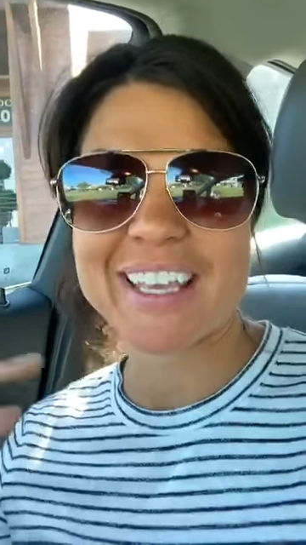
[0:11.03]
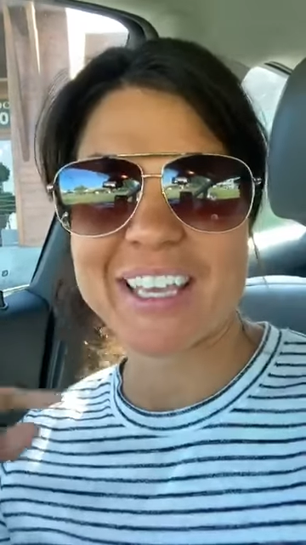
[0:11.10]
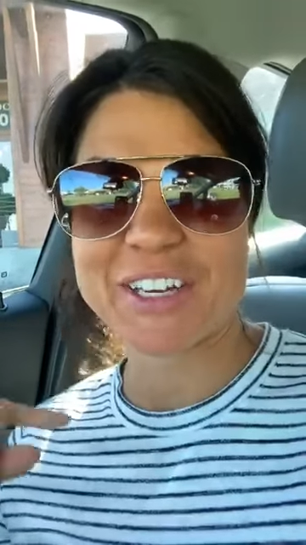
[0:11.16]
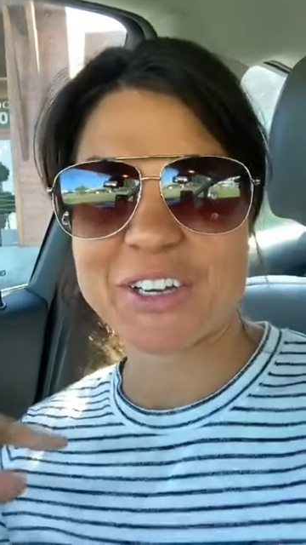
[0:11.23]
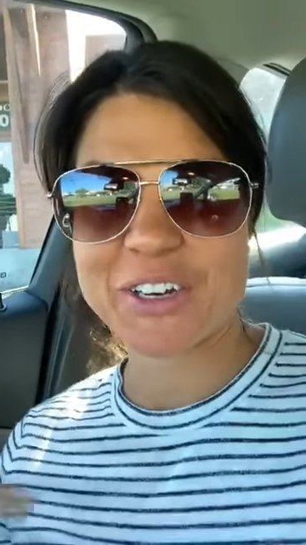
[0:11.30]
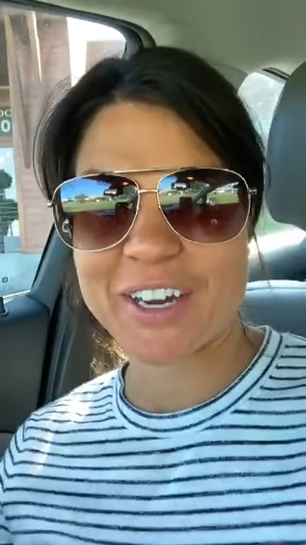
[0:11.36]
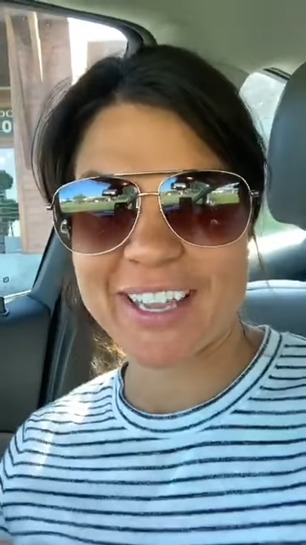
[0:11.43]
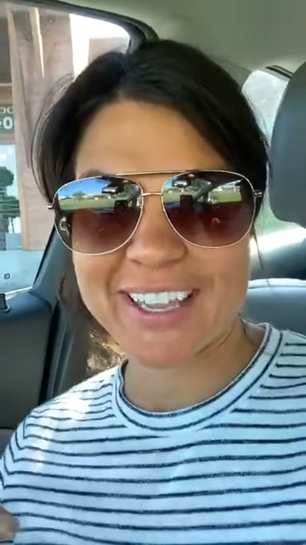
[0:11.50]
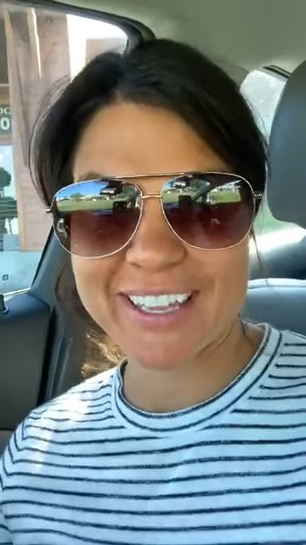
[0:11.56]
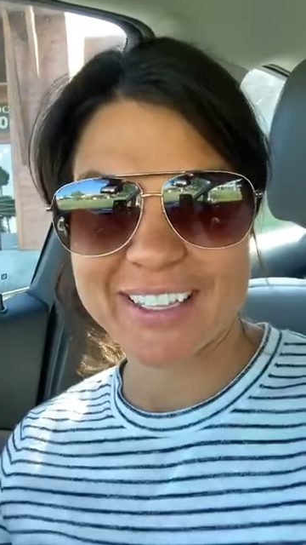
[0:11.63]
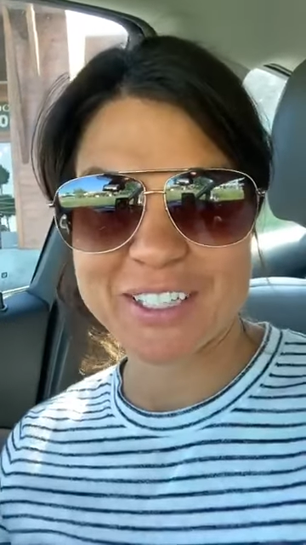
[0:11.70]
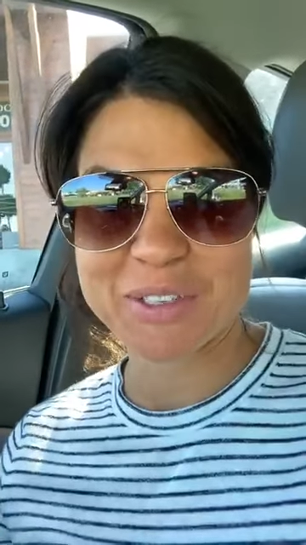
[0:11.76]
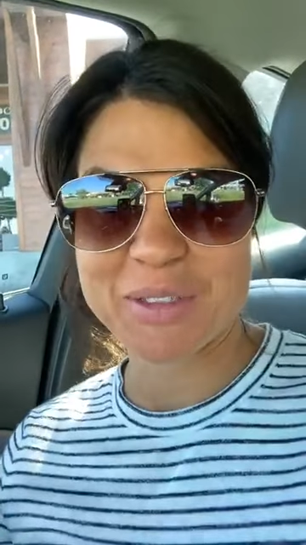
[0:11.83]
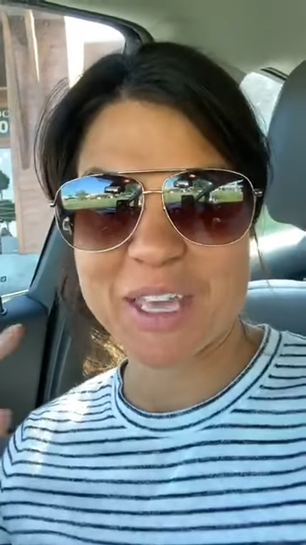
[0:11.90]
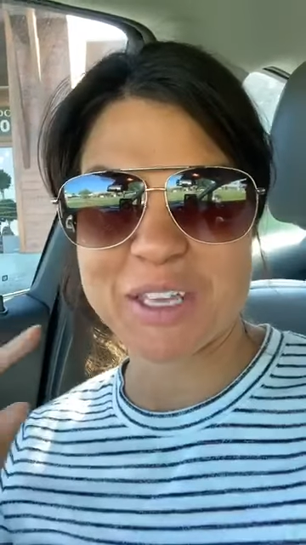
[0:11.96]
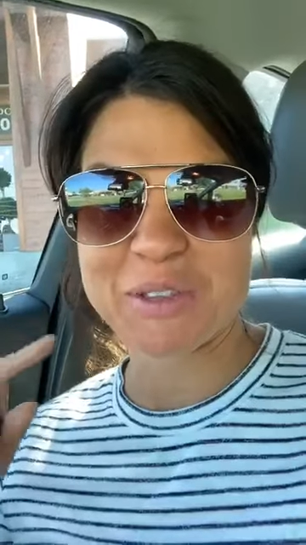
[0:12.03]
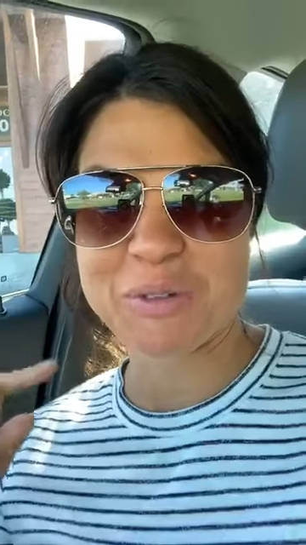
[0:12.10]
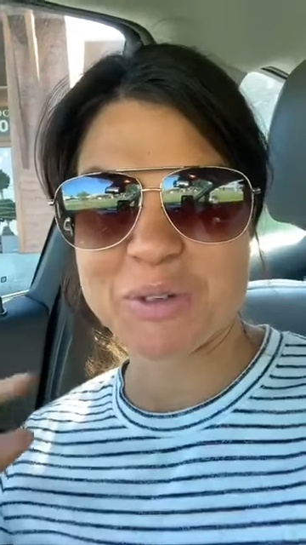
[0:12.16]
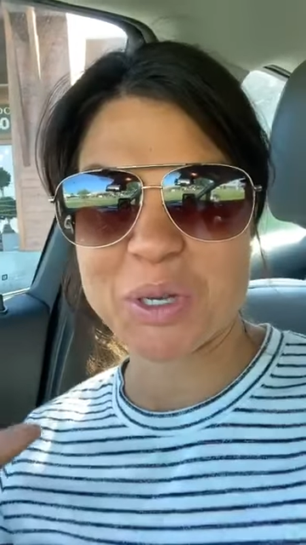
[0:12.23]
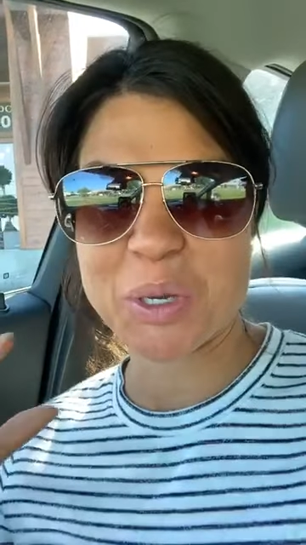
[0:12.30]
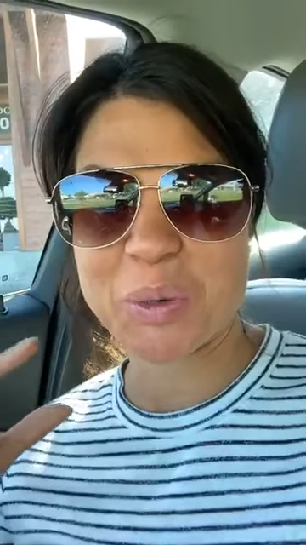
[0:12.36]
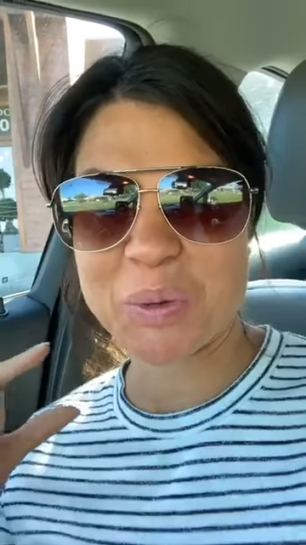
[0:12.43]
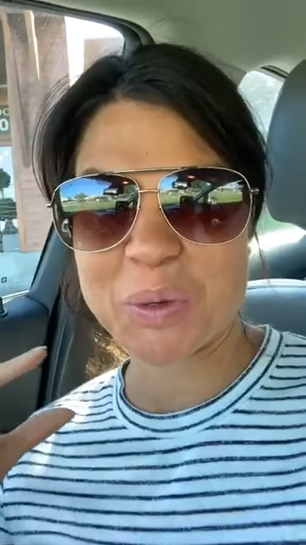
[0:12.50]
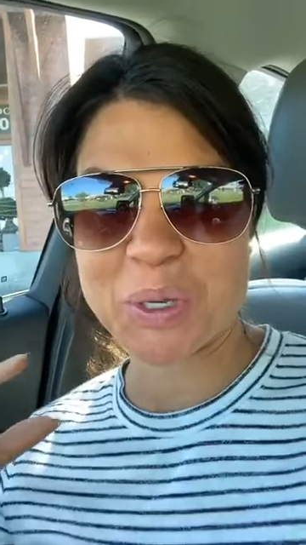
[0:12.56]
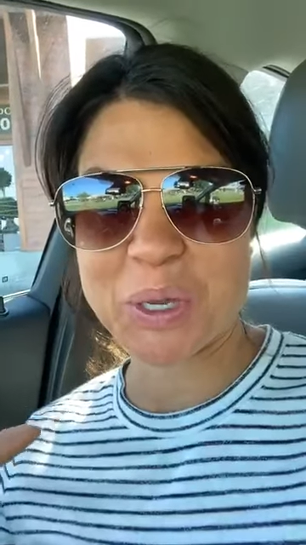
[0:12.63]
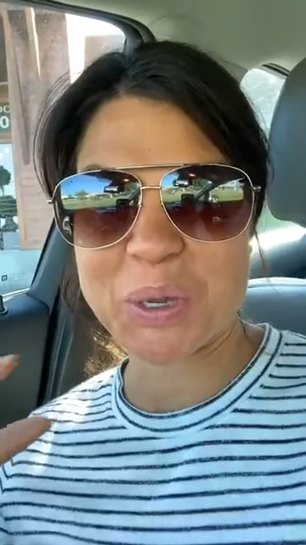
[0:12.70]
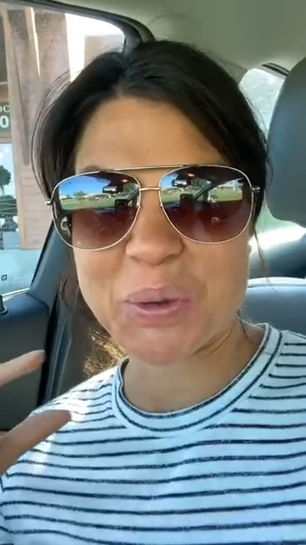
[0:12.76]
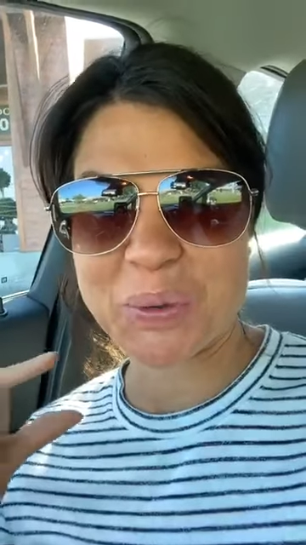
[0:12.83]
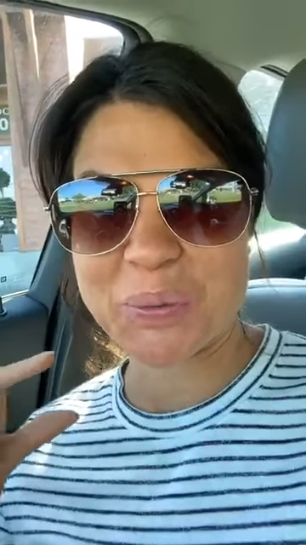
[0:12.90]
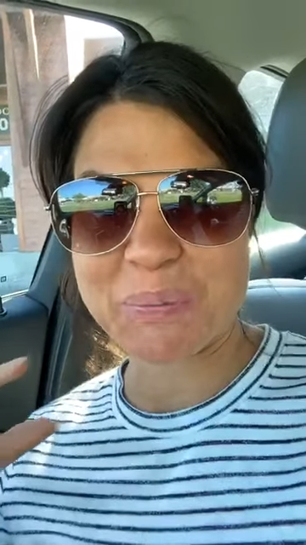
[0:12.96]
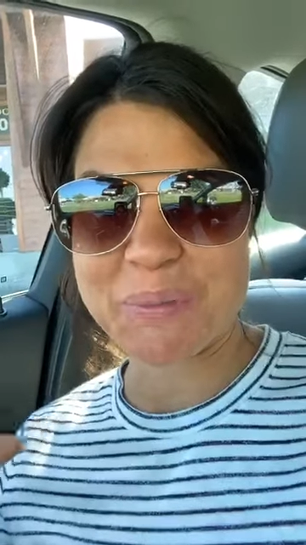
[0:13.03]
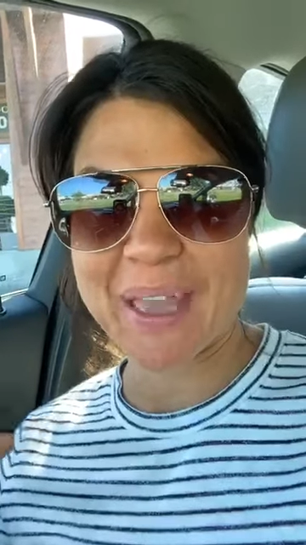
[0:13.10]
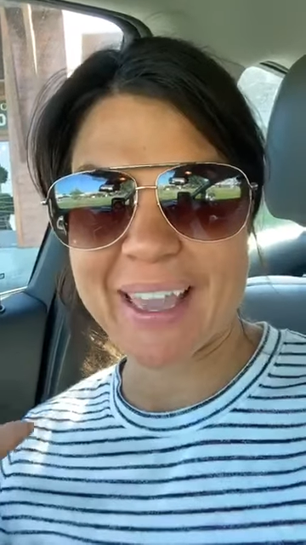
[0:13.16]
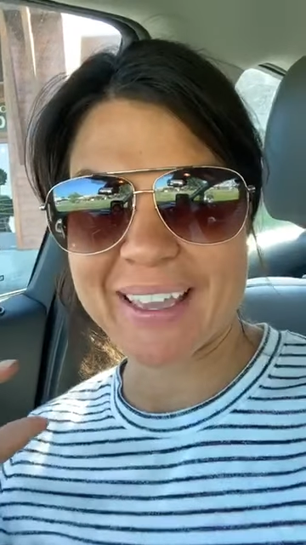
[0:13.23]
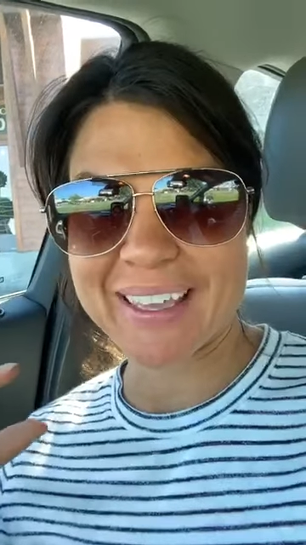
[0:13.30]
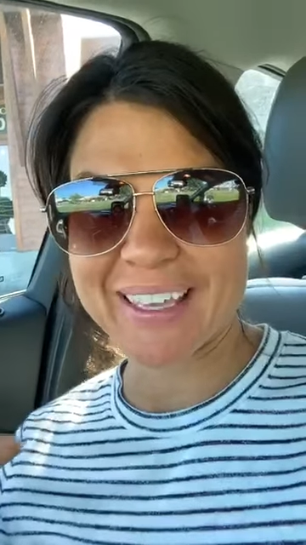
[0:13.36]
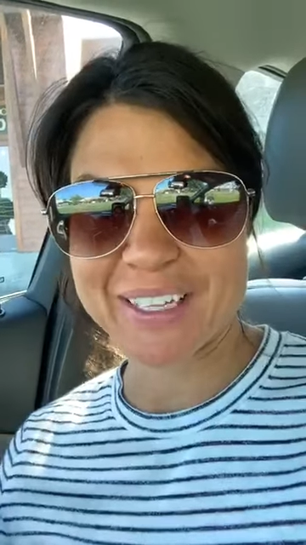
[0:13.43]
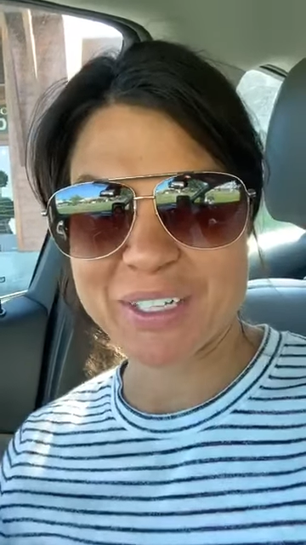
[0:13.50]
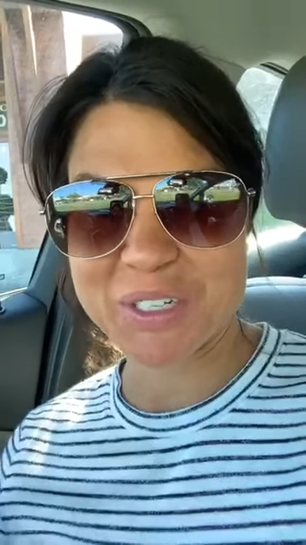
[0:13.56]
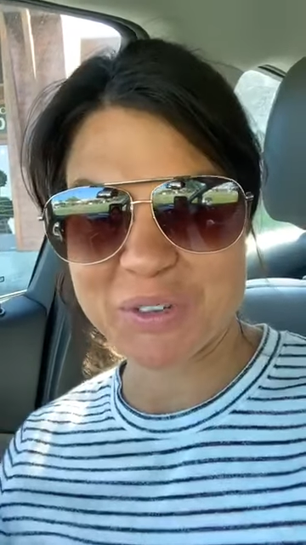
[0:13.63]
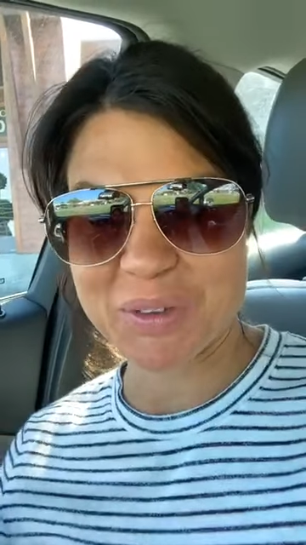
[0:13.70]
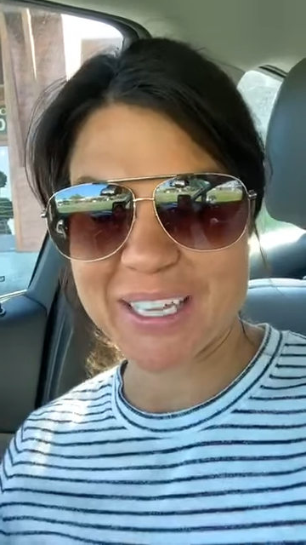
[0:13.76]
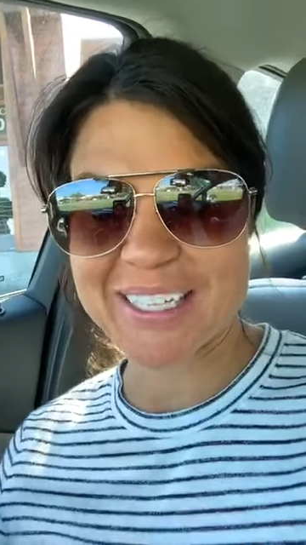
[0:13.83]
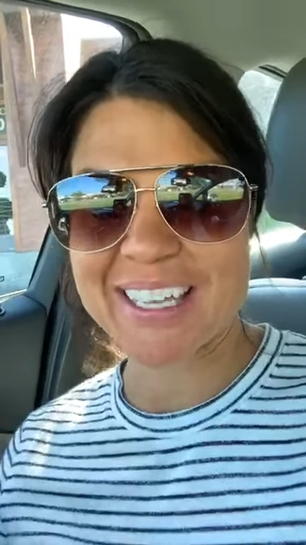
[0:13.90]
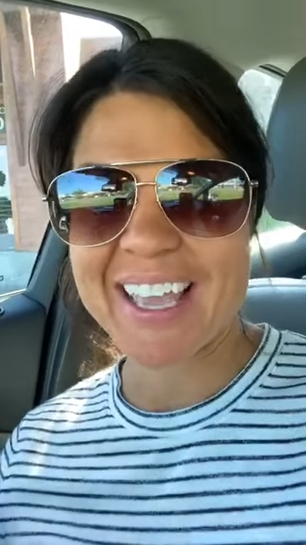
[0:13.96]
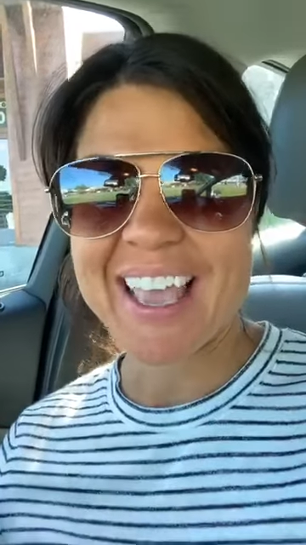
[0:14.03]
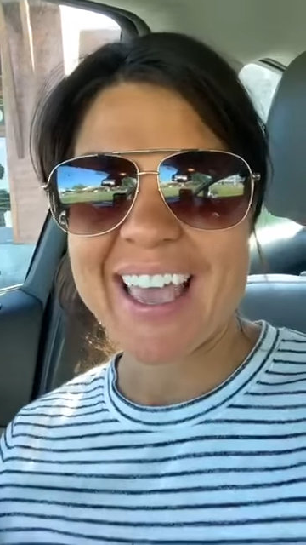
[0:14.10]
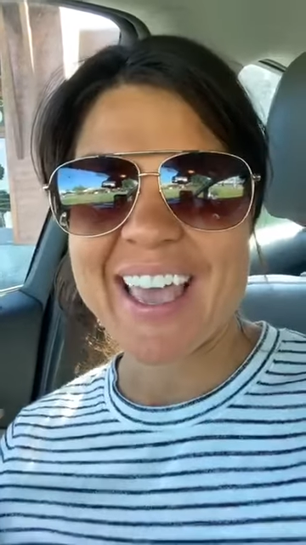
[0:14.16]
it in your head so that you don't go back into it?